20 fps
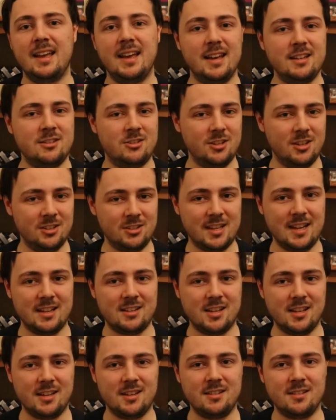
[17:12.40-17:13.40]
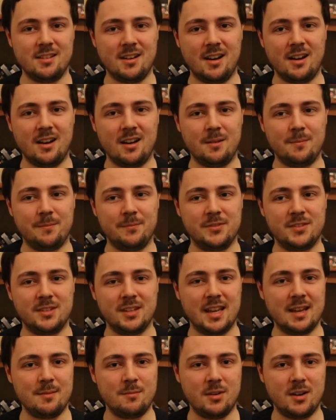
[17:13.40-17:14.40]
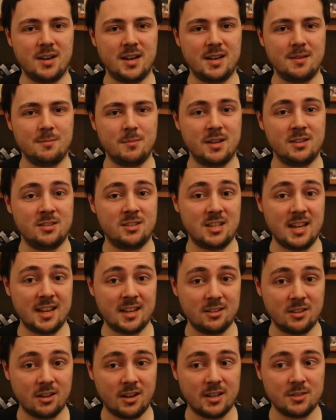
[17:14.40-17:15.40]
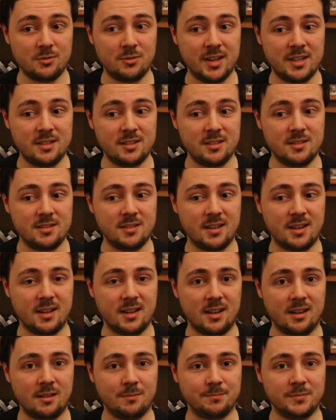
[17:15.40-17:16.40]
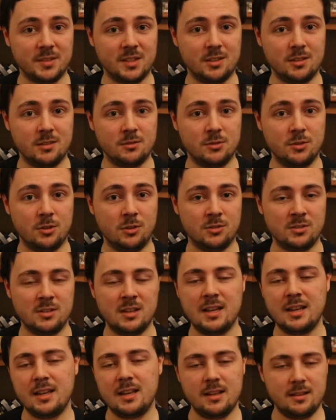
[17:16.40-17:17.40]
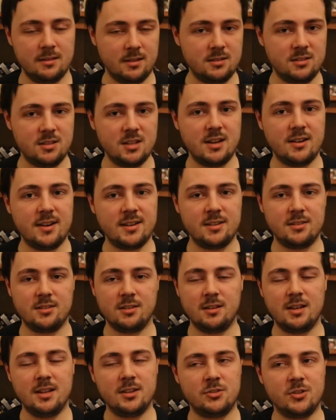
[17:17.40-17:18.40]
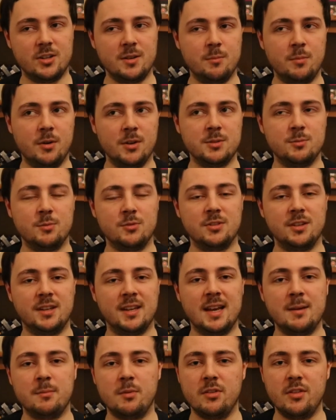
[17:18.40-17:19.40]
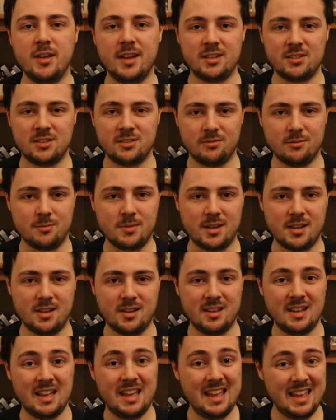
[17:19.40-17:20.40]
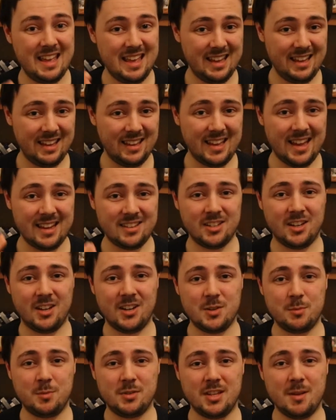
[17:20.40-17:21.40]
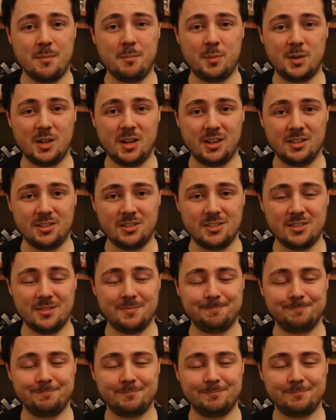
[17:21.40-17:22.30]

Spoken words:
it just gets in to get my second highest rating. You know, of course, the tier S's are literally impossible to get, but this for me gets 100% plus